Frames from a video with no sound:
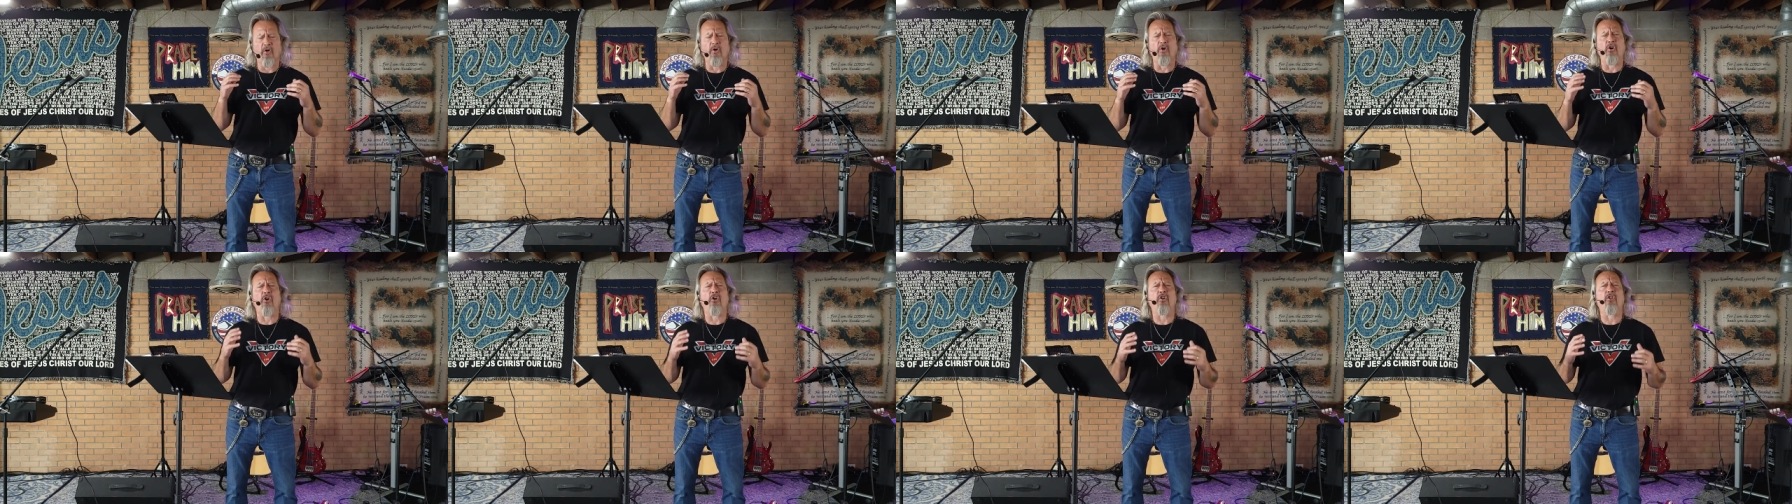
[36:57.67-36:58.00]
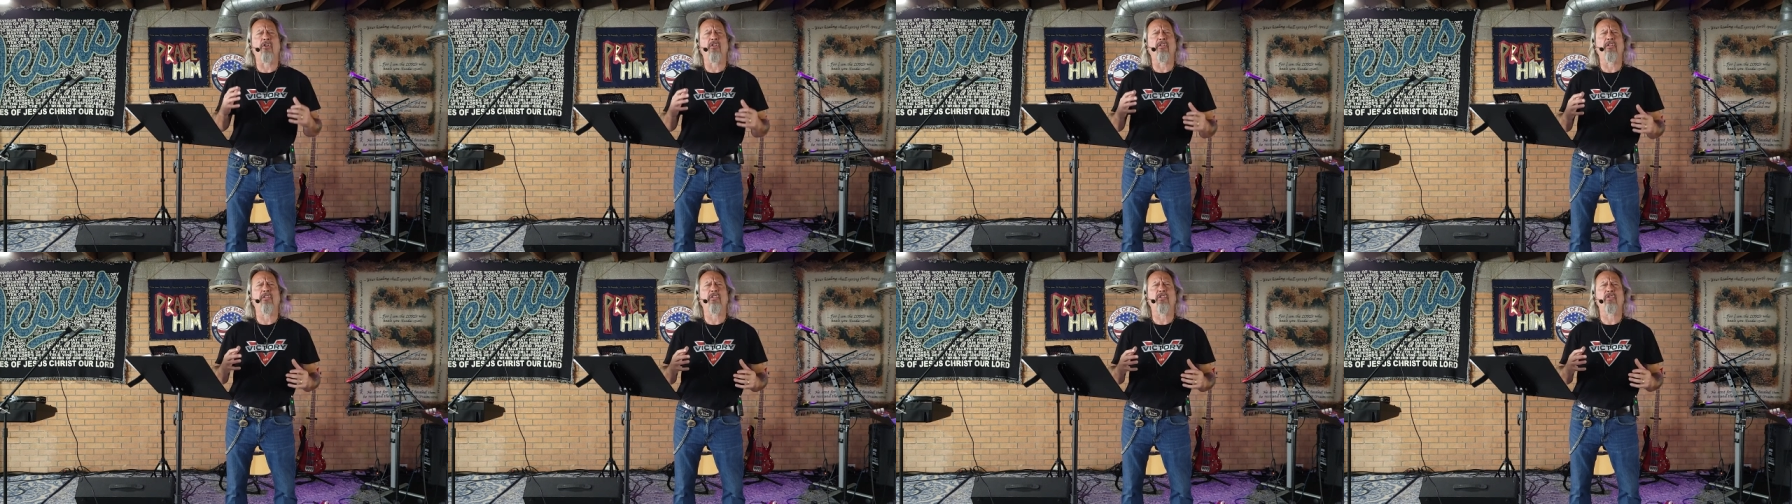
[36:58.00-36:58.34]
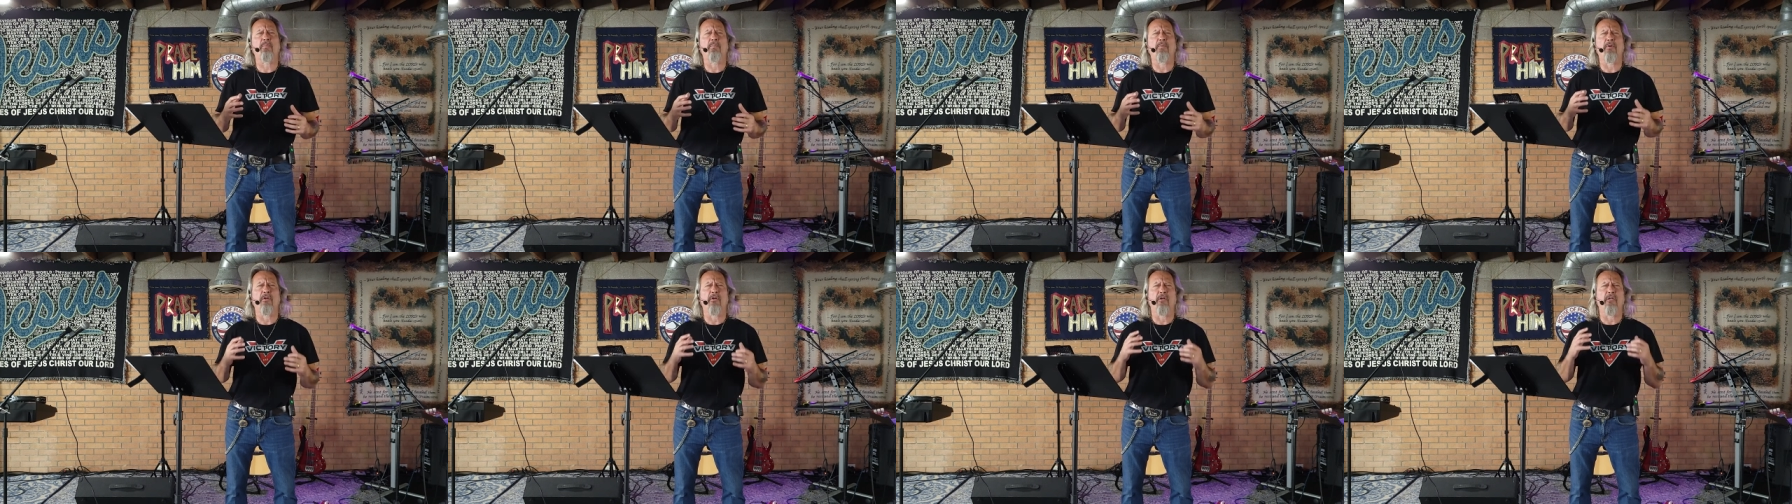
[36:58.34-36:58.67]
Holy
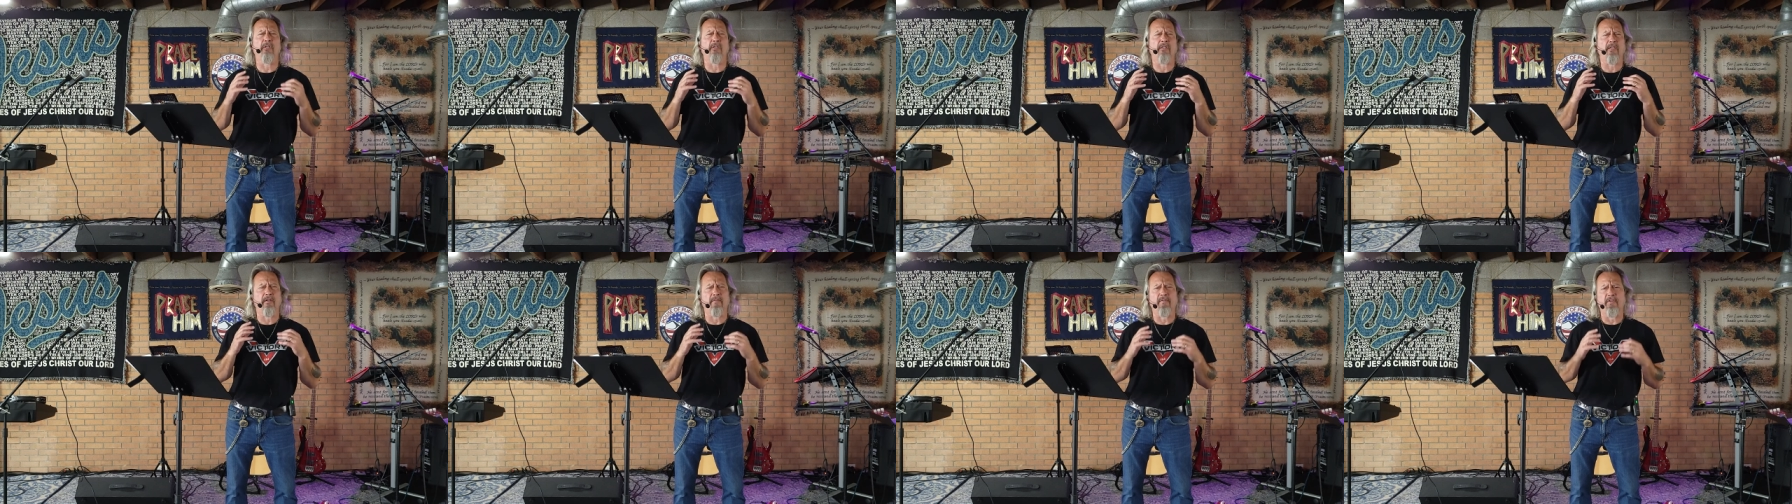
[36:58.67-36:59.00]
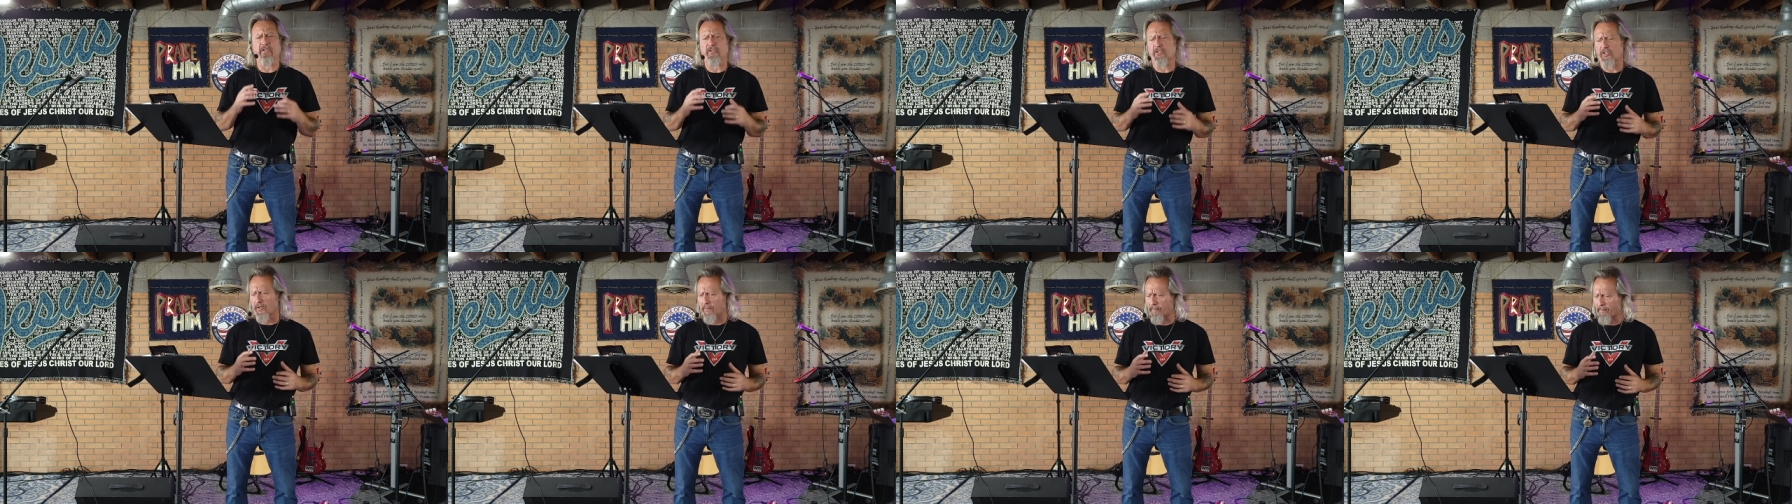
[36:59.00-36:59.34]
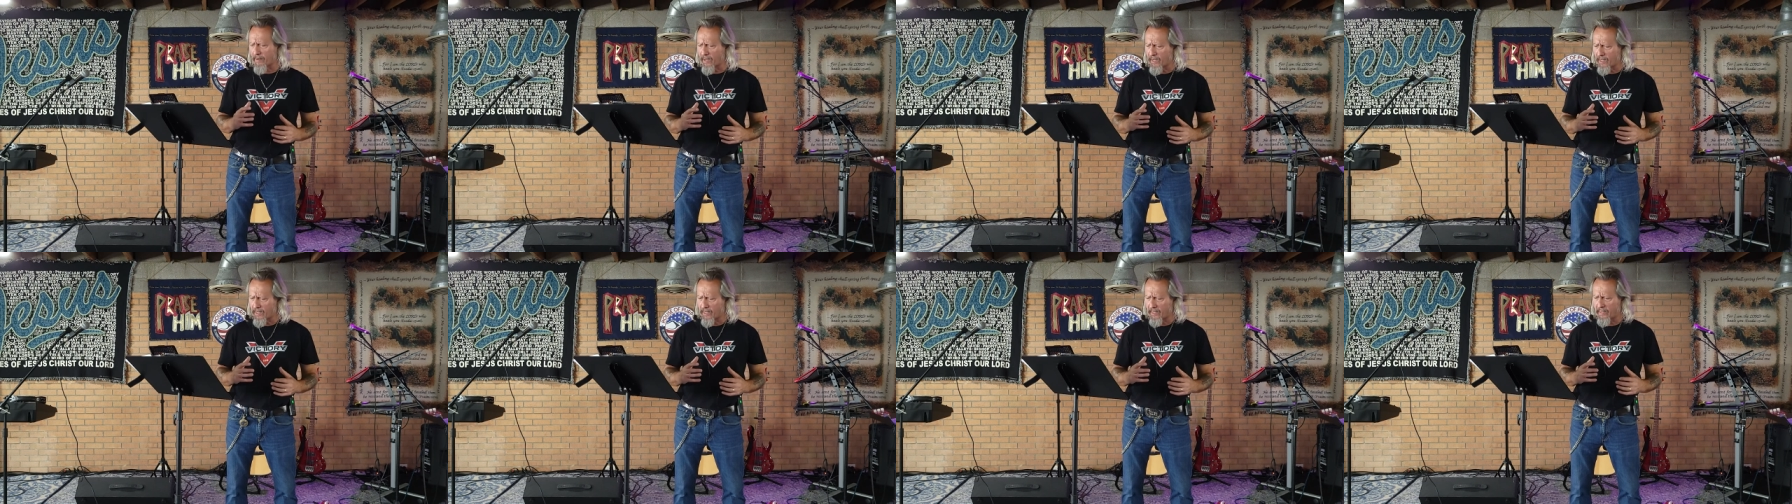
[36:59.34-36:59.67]
Spirit, give us a
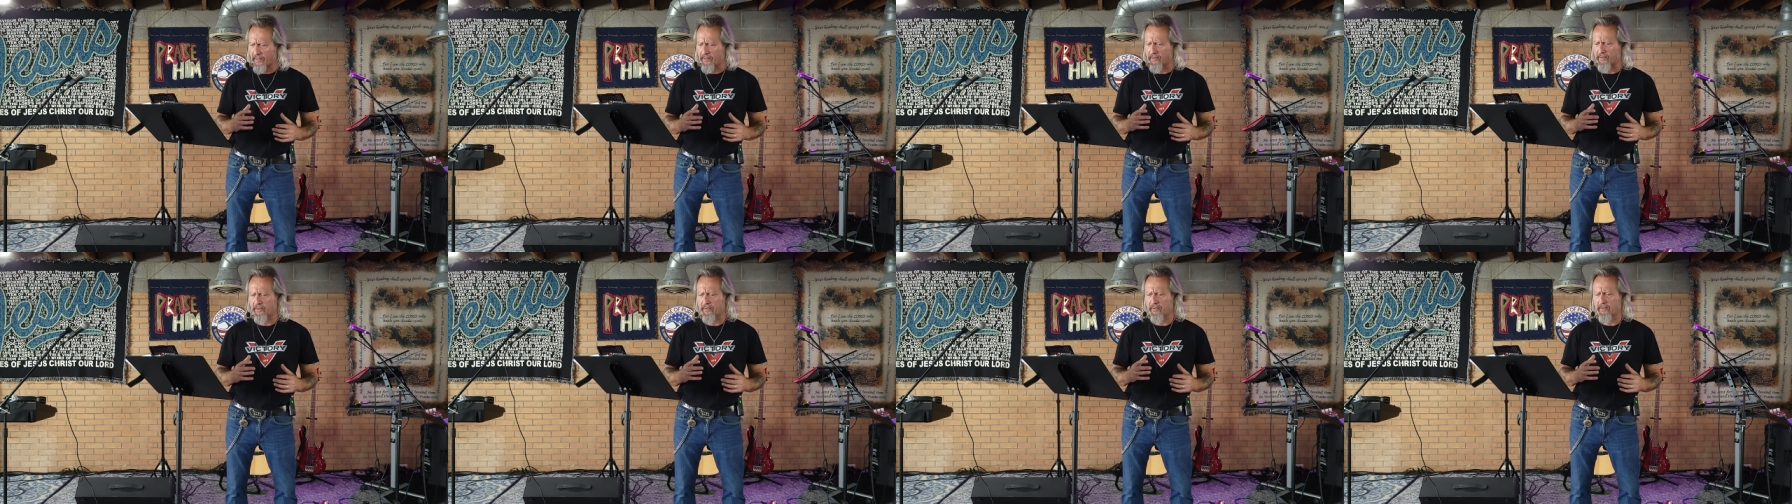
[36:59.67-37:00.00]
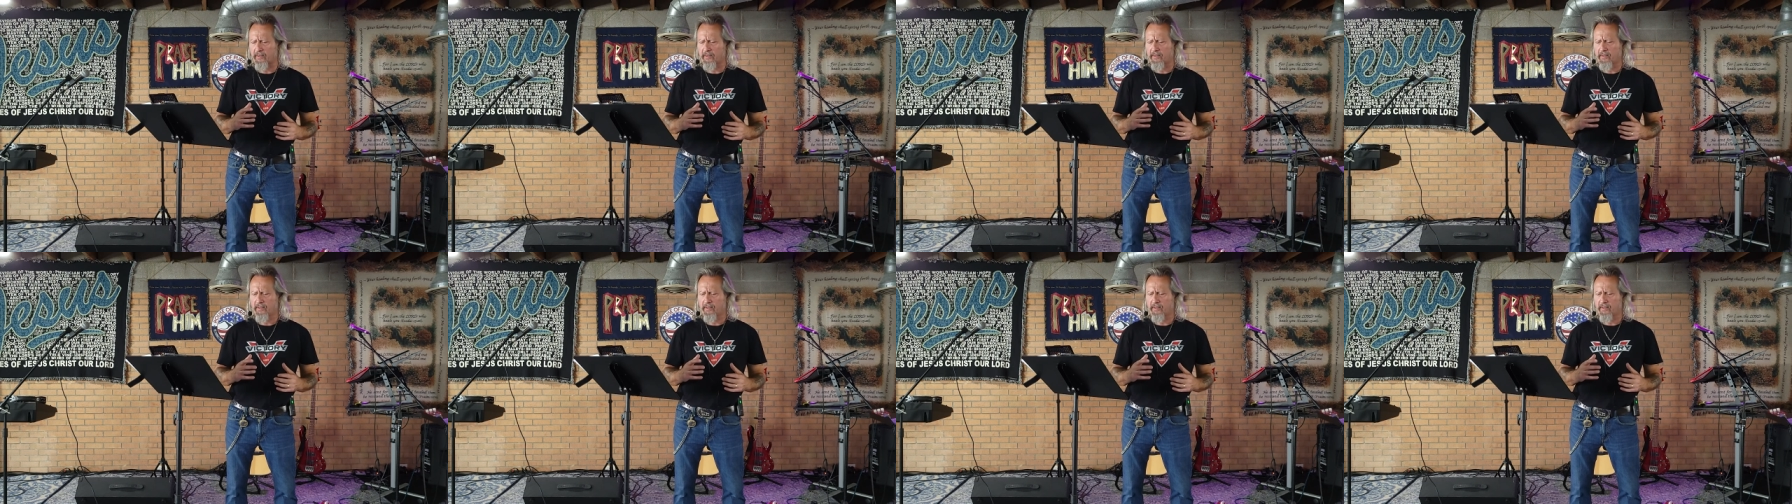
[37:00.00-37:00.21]
mind,